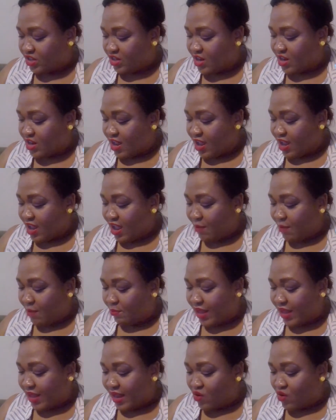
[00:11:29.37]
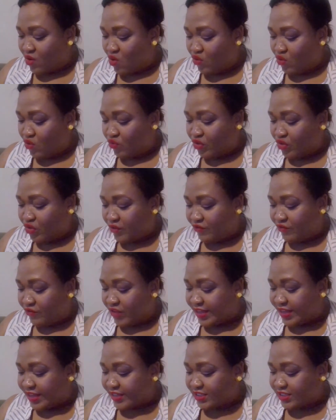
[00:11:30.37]
Apply over face
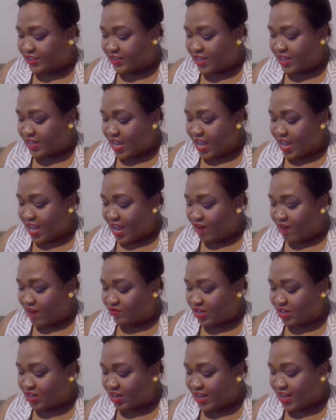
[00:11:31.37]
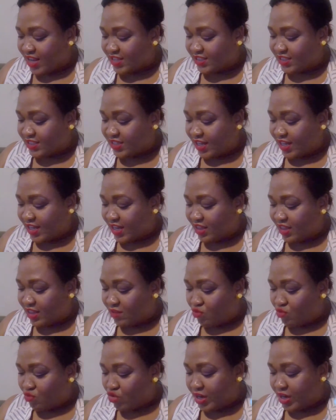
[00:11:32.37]
after cleansing in the morning and